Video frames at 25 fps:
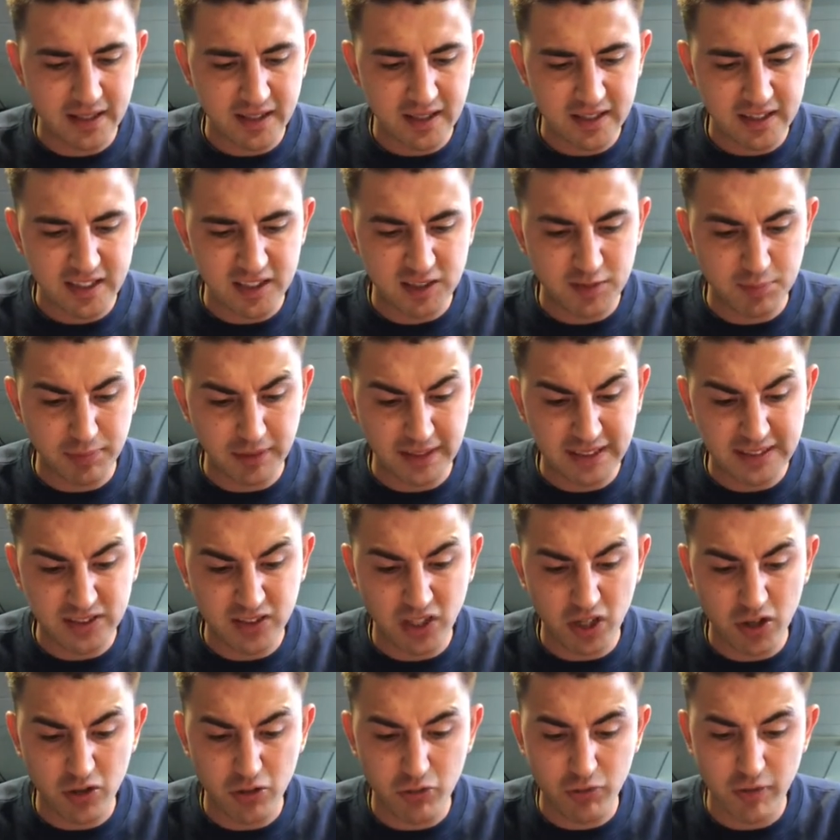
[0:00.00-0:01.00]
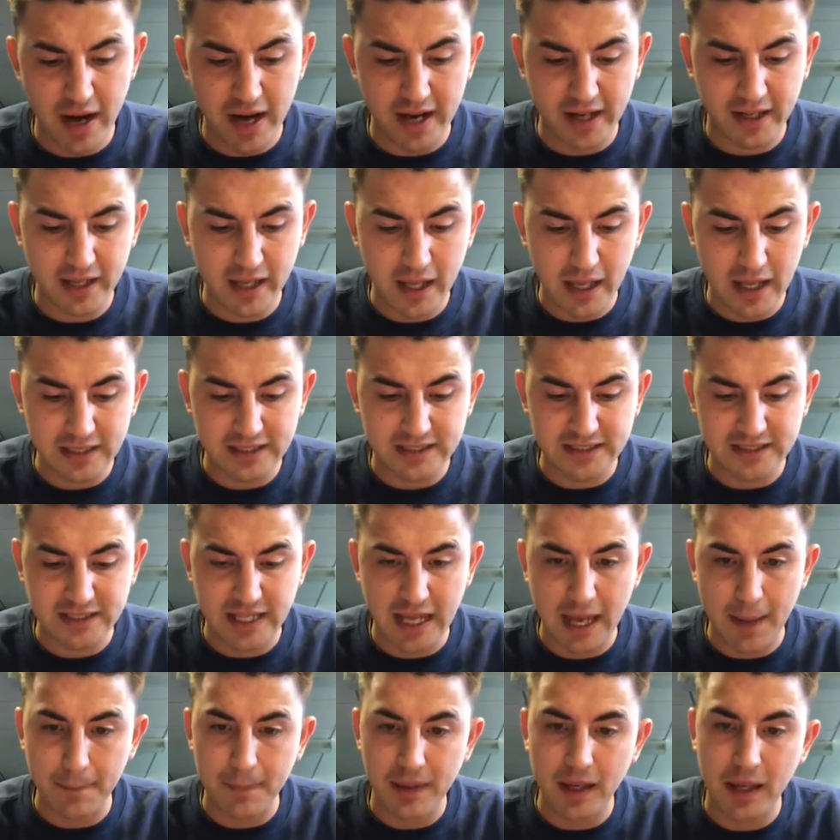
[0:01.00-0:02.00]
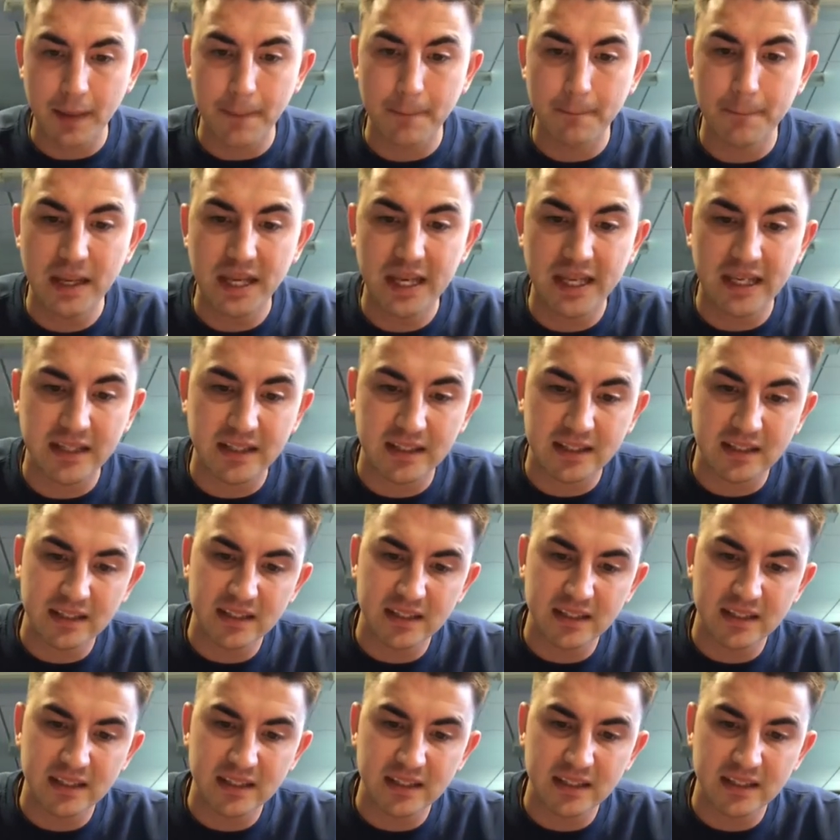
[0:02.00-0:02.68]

the springs go crack and snap and ping.